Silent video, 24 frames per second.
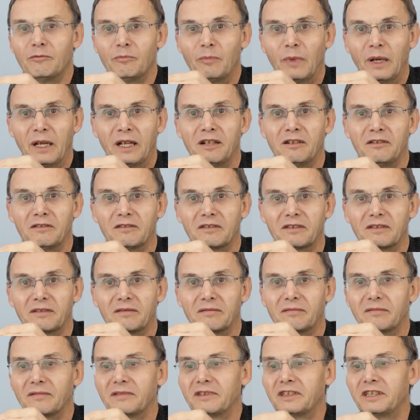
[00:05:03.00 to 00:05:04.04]
peacock
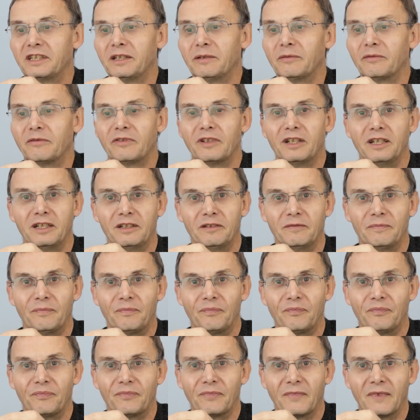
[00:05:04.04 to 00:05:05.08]
tip float.
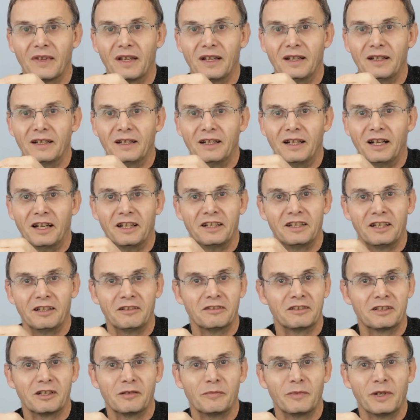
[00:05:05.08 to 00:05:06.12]
And
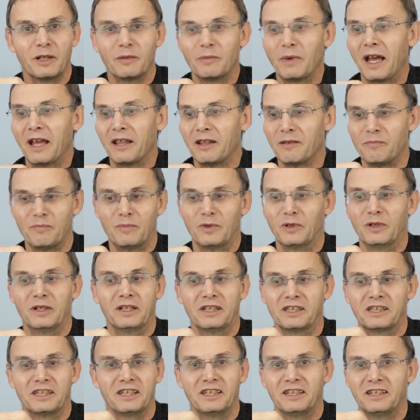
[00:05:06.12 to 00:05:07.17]
don't tell me about the
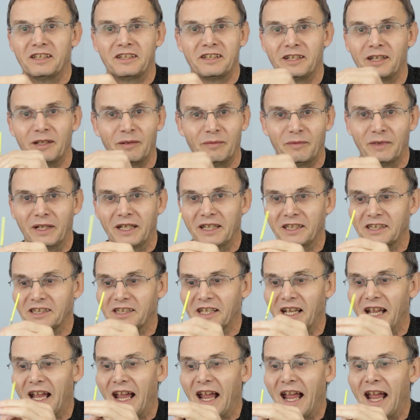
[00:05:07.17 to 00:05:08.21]
buoyancy of the tip.
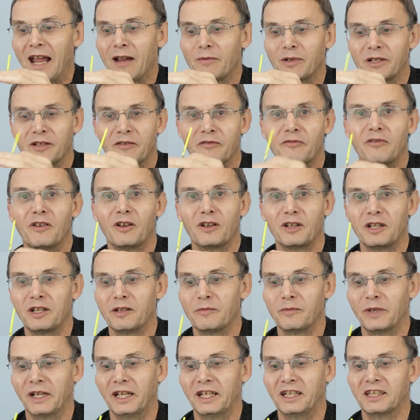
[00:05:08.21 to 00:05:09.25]
It's how much
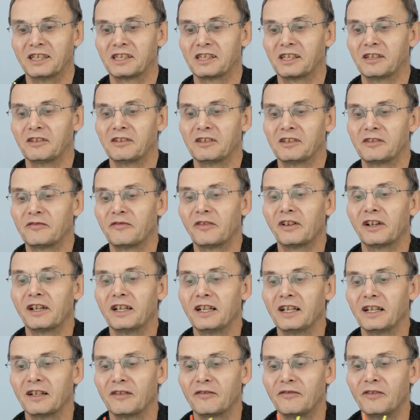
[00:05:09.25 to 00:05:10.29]
volume it is. So there's very
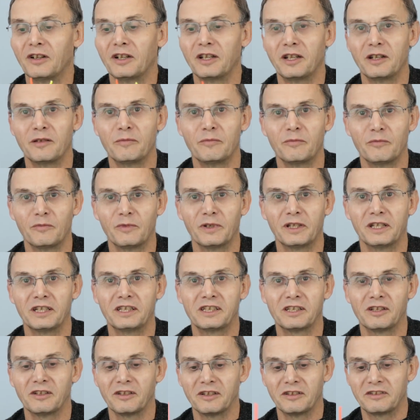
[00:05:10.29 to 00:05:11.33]
little volume with
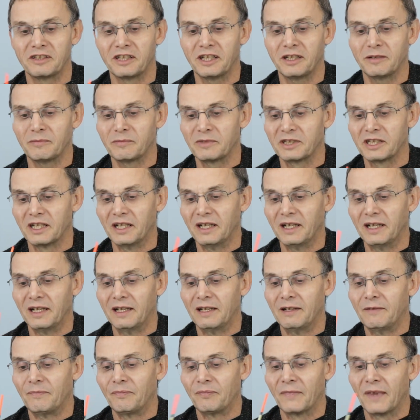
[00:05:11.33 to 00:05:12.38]
these hollow tips.
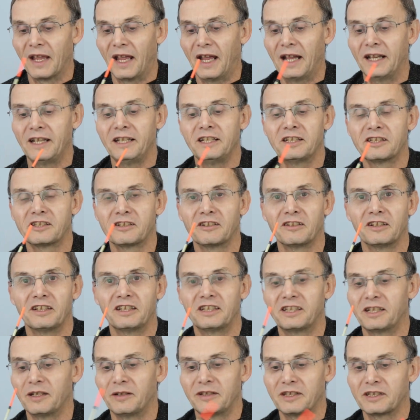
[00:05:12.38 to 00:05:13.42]
Any
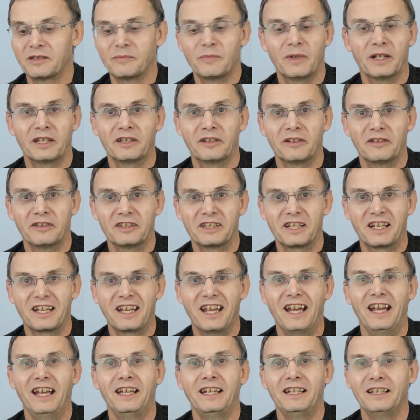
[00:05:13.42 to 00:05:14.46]
solid tip, it doesn't matter if it's
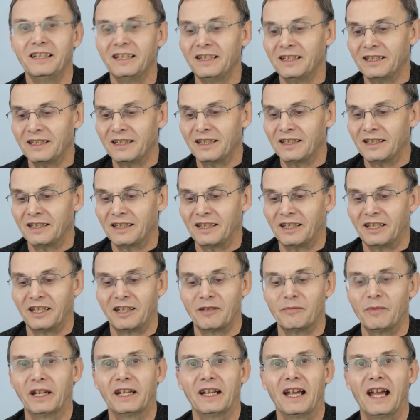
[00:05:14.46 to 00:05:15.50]
cane,
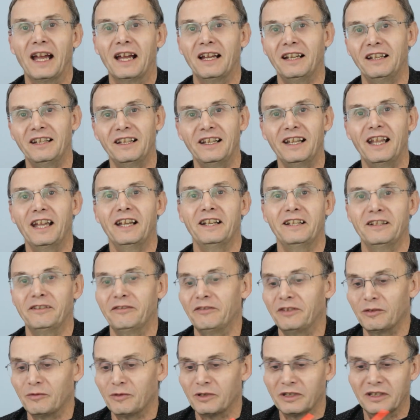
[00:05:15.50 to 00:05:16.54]
you make it out of lead
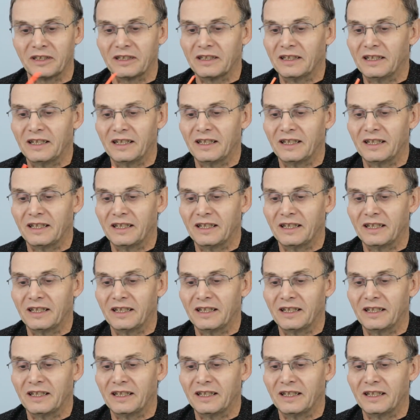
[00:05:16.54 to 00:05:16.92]
if you want.